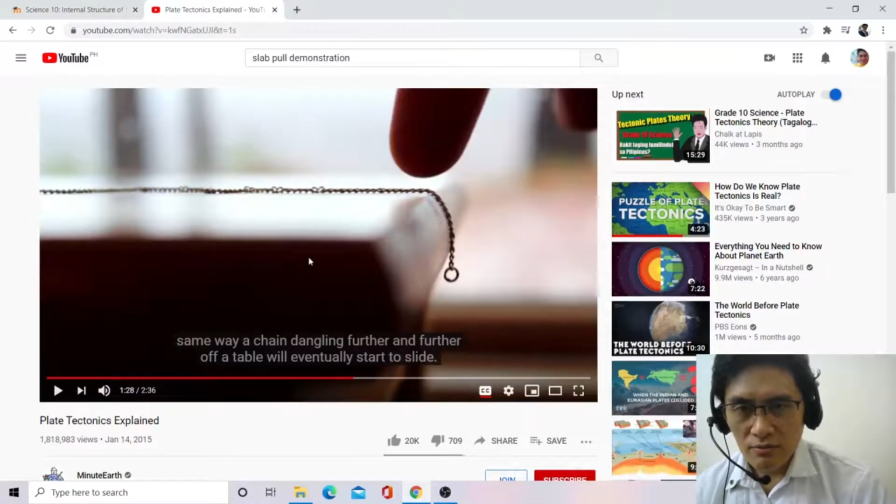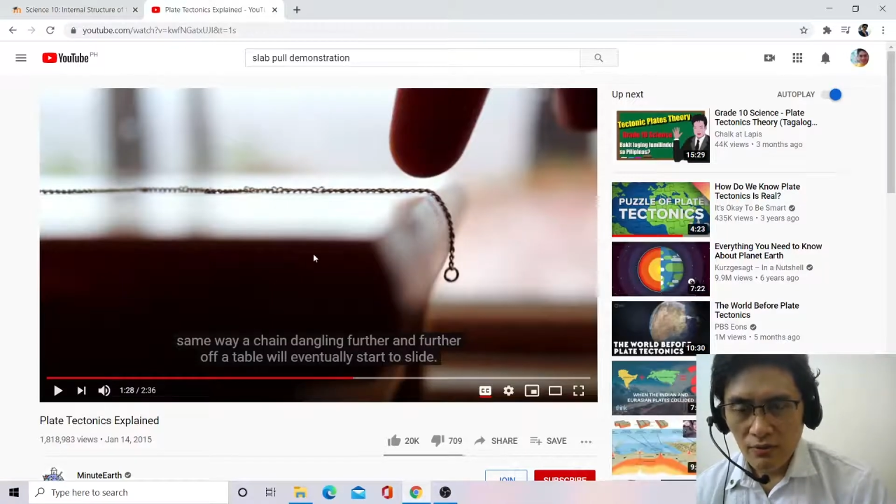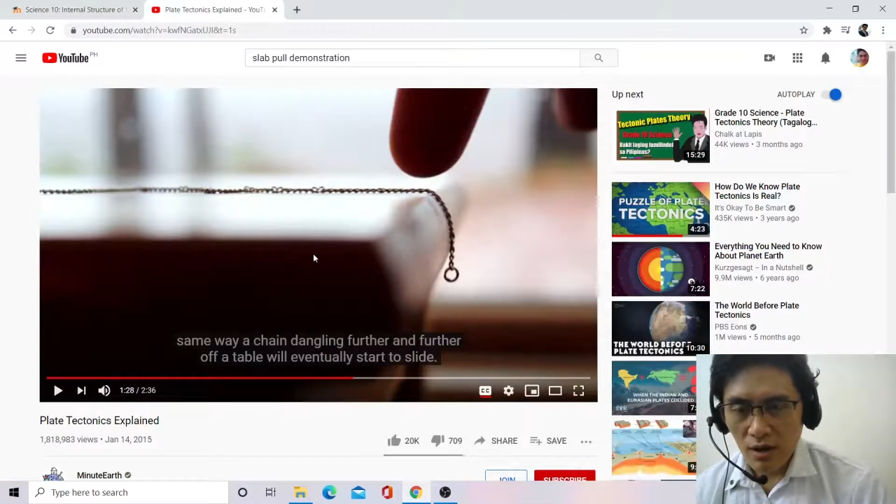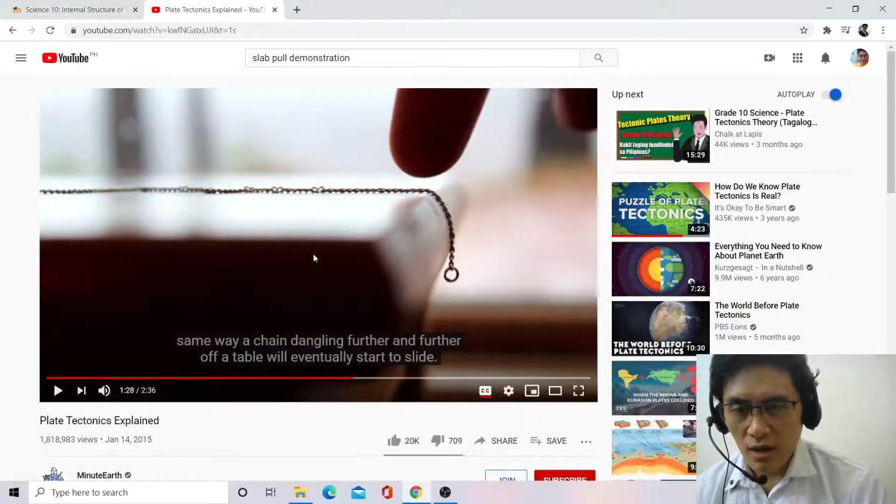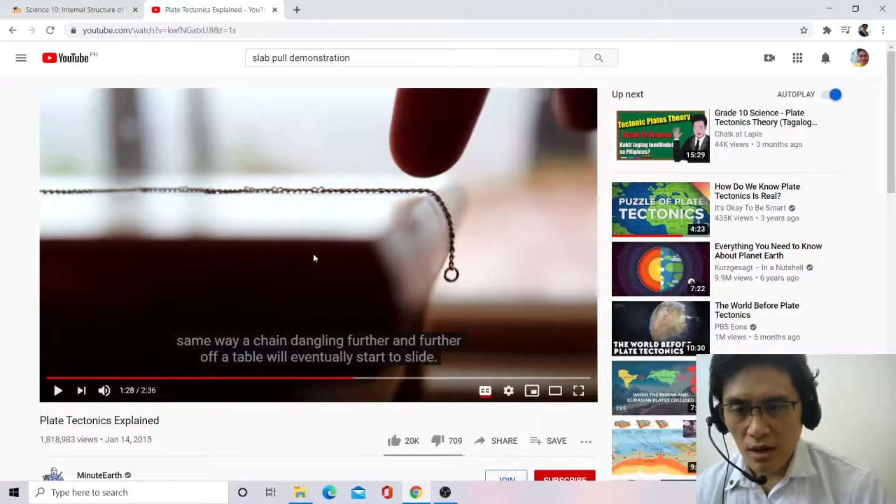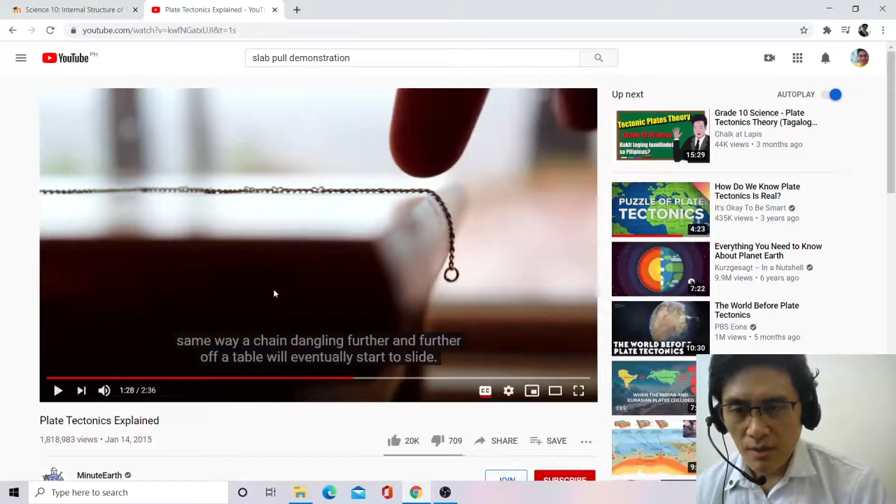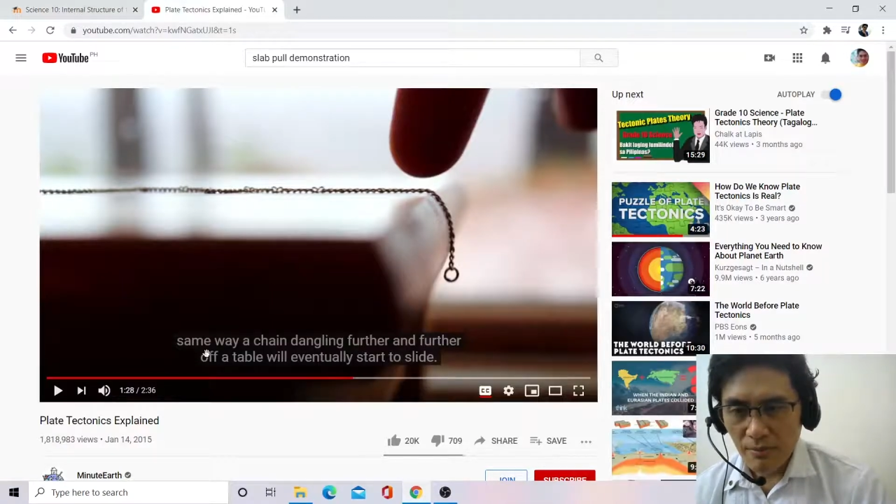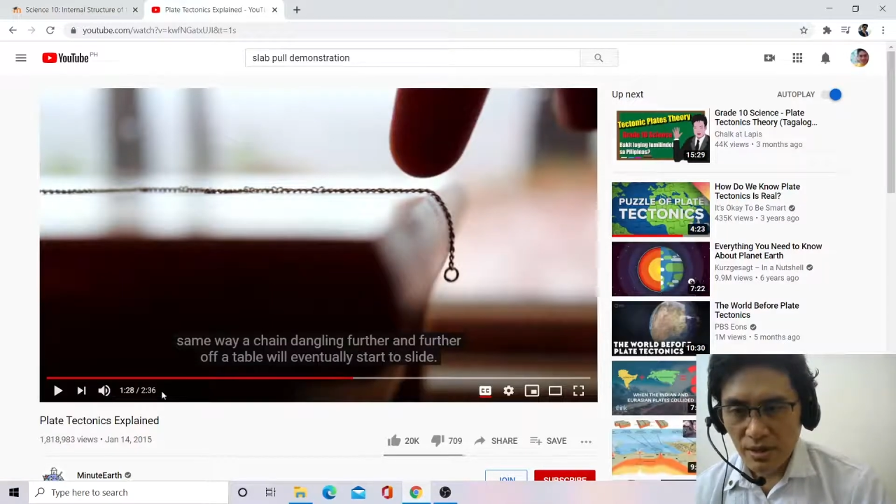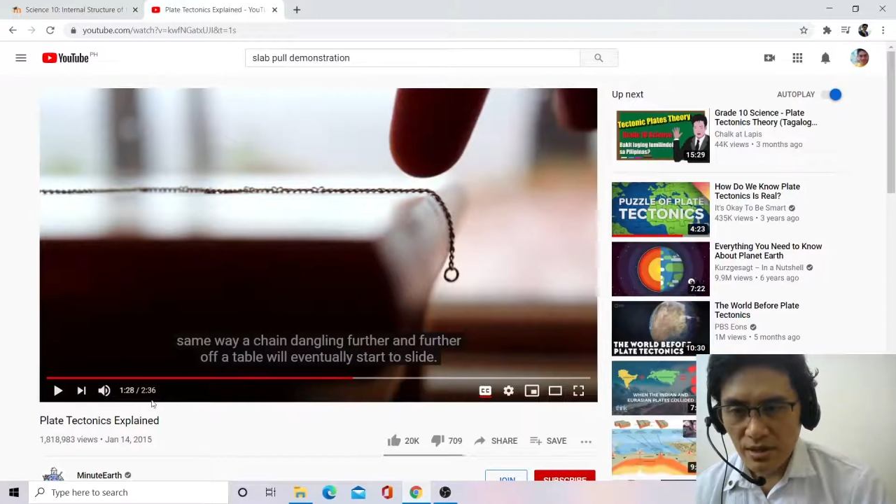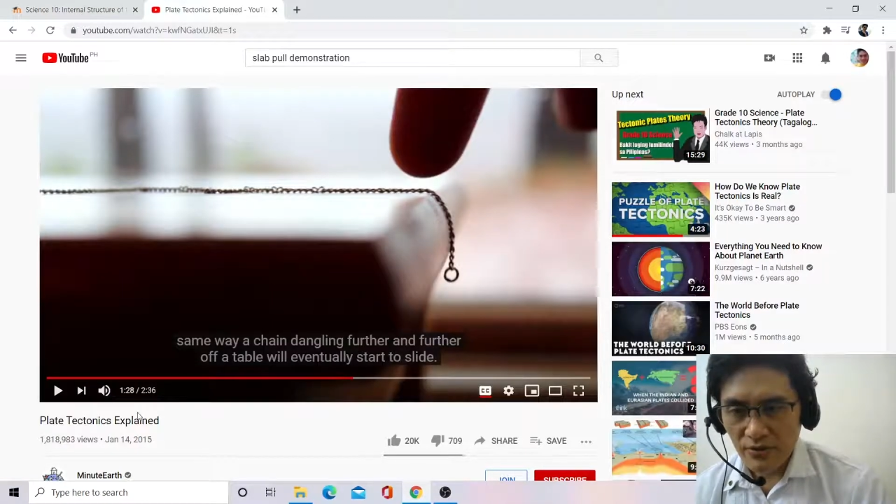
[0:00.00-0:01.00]
from
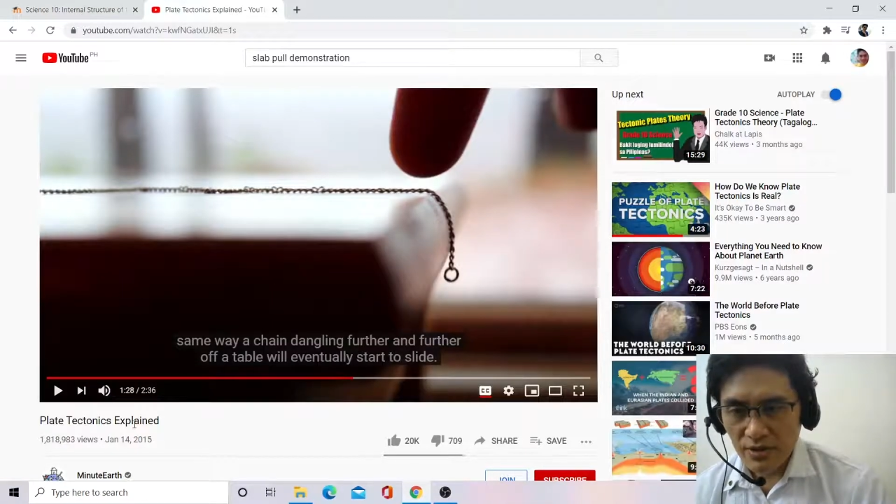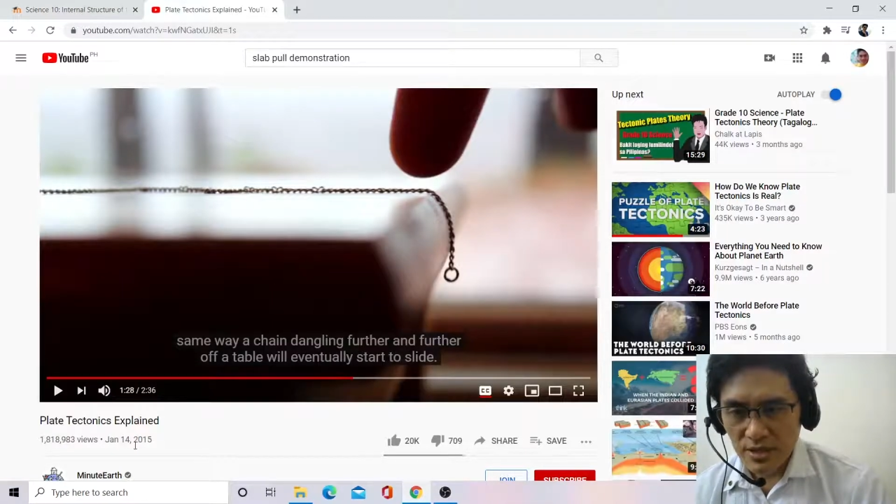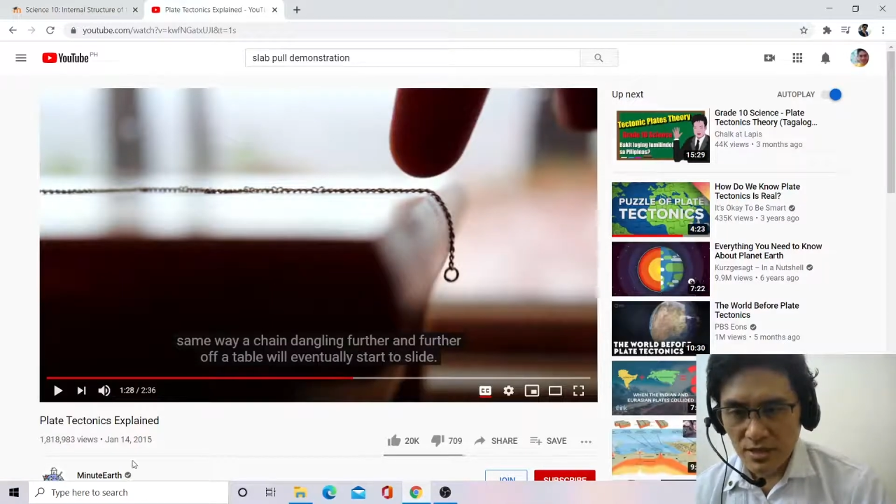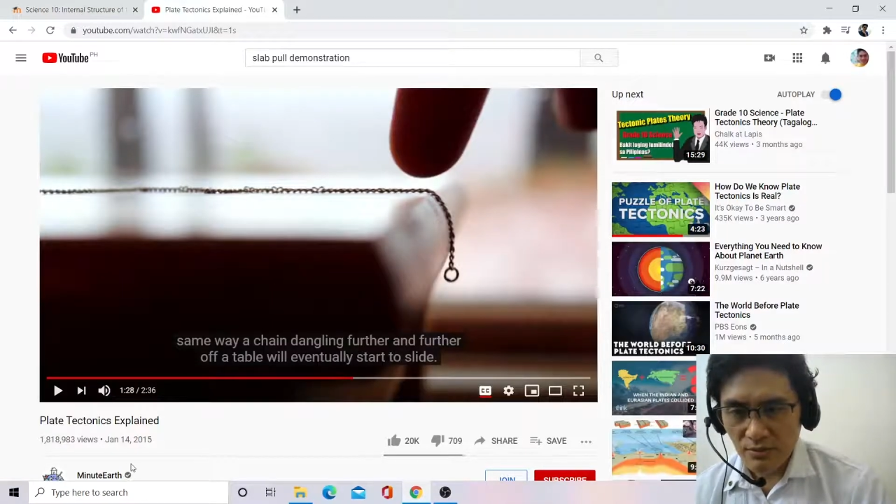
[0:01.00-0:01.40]
Minute Physics,